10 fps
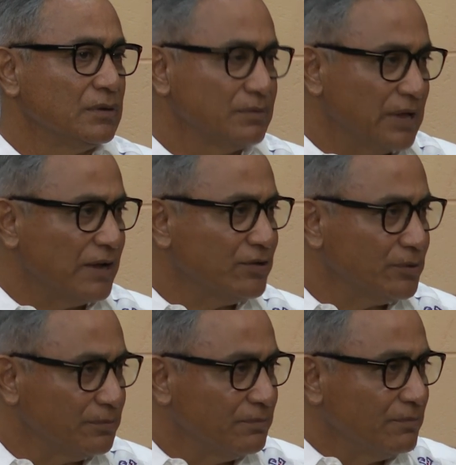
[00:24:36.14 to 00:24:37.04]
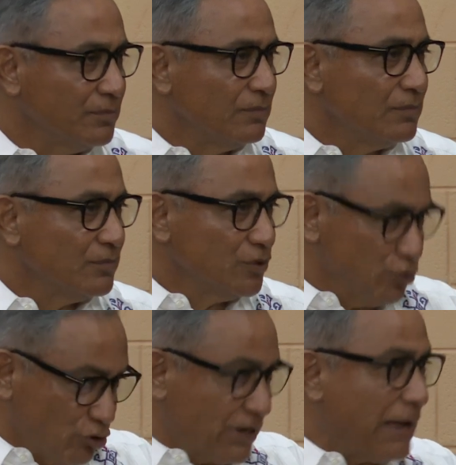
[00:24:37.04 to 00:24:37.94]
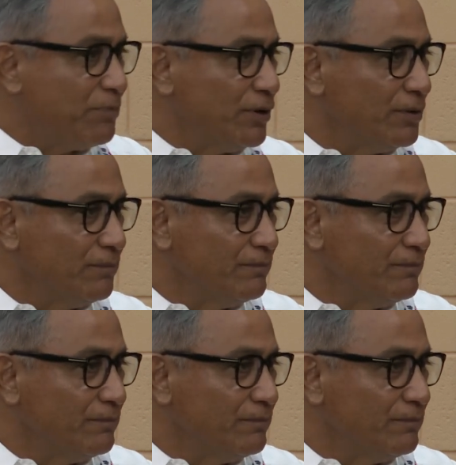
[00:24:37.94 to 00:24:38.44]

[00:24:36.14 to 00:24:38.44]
Thank you. You could clap, you know.